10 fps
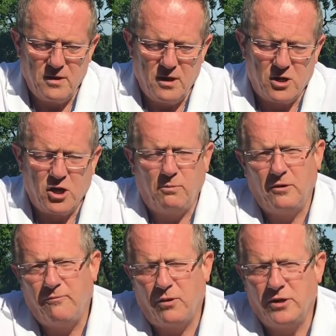A couple
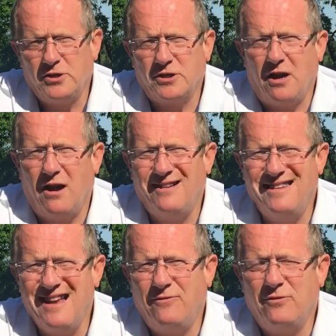of points: I'd
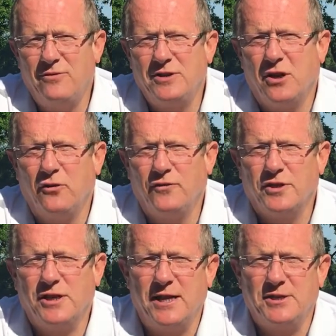never resolved the
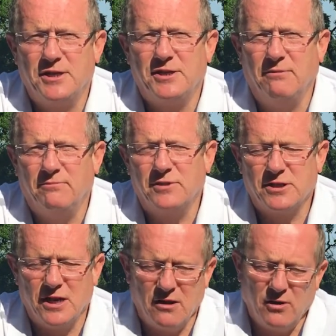stay system,
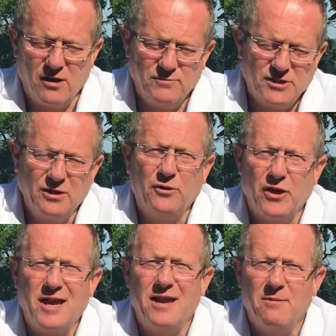so I'm still
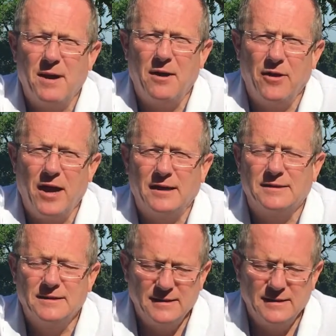thinking about that.